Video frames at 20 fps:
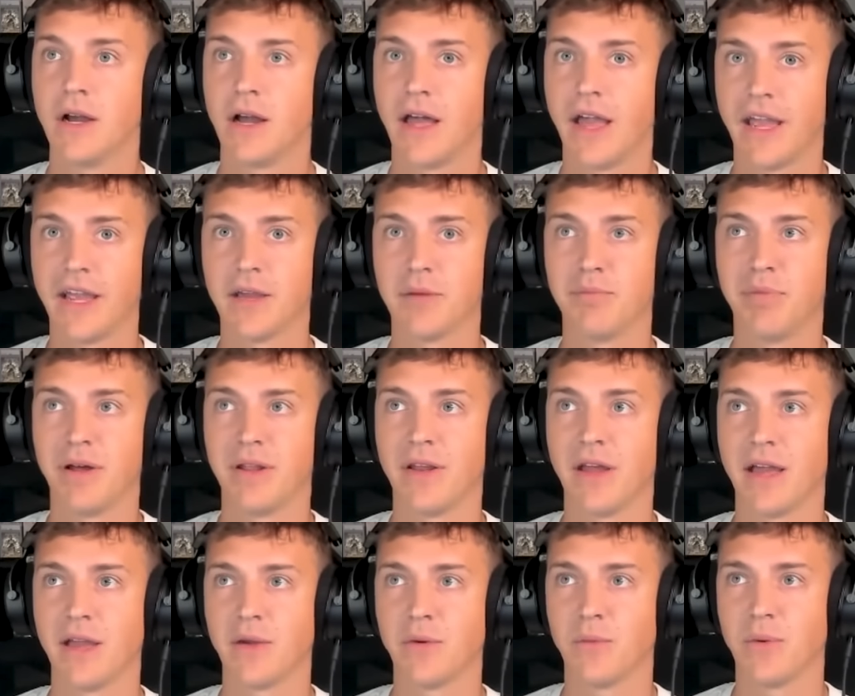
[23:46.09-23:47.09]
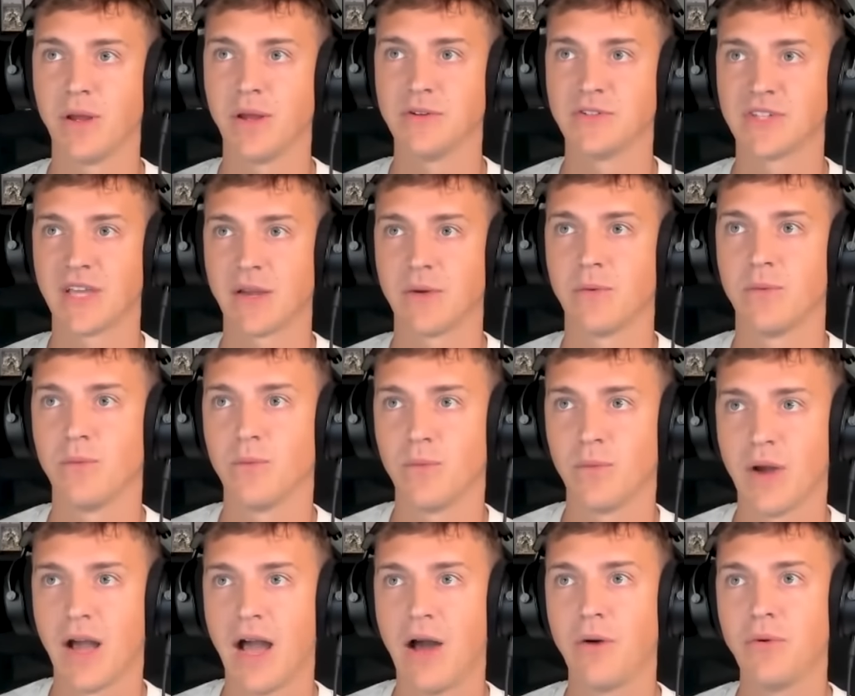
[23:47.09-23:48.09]
like, but it was like,
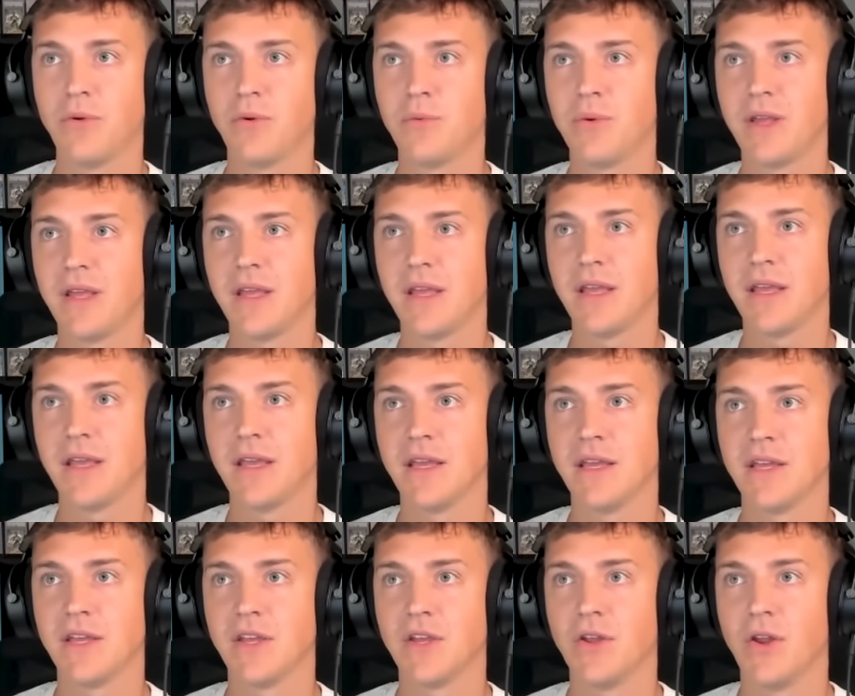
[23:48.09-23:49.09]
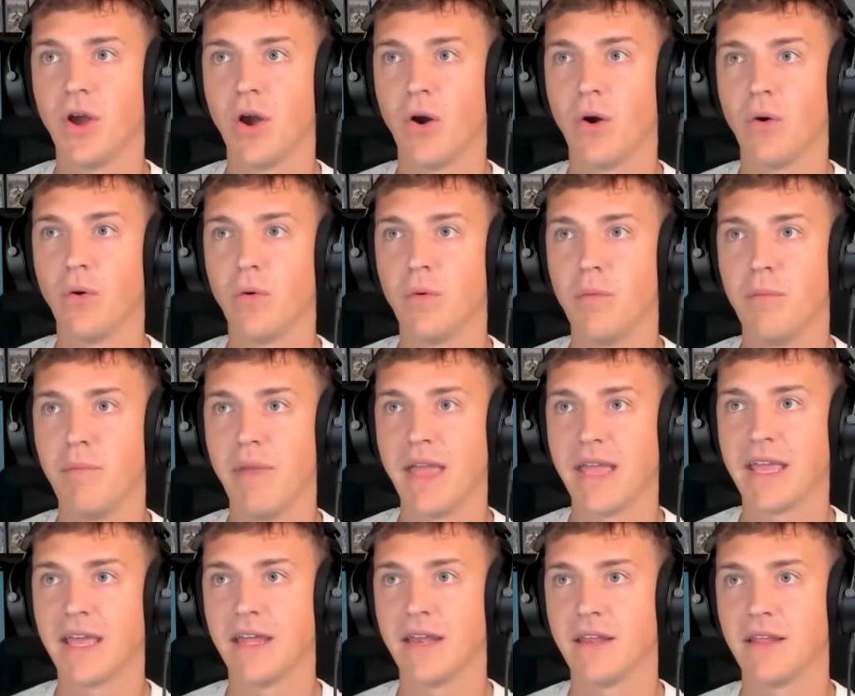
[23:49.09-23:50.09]
how do we, you know,
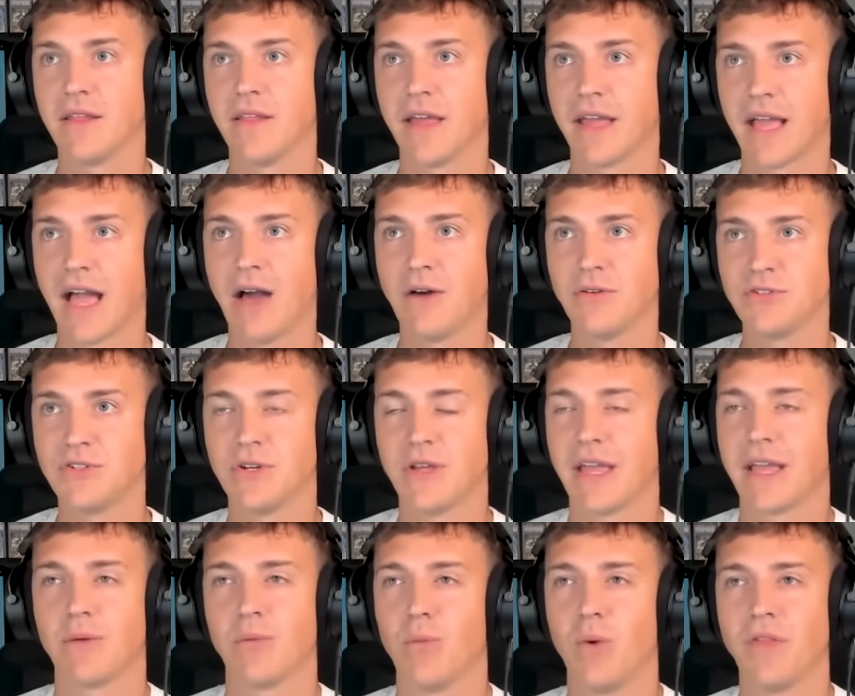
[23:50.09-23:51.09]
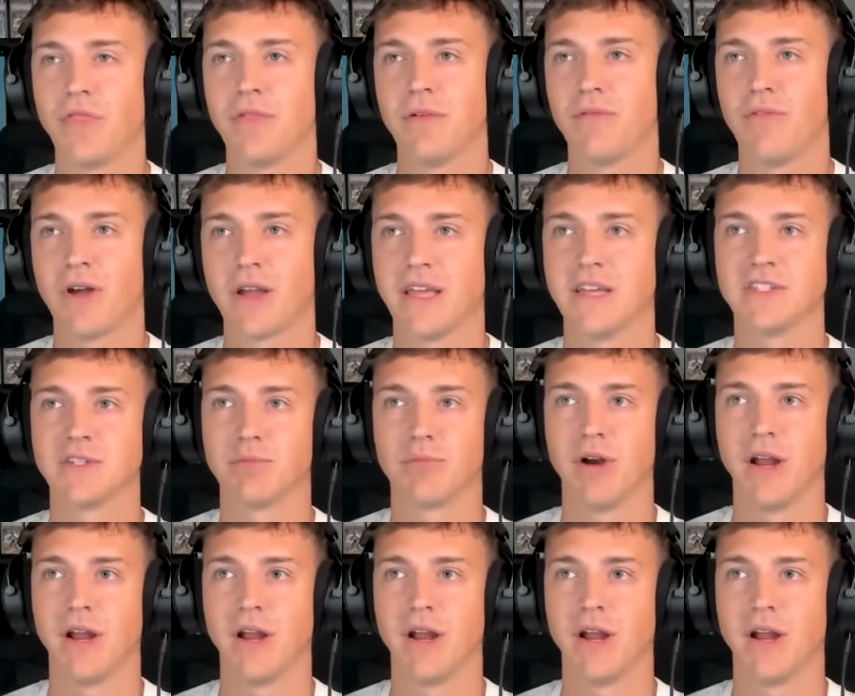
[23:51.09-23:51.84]
make it like, what the fuck is a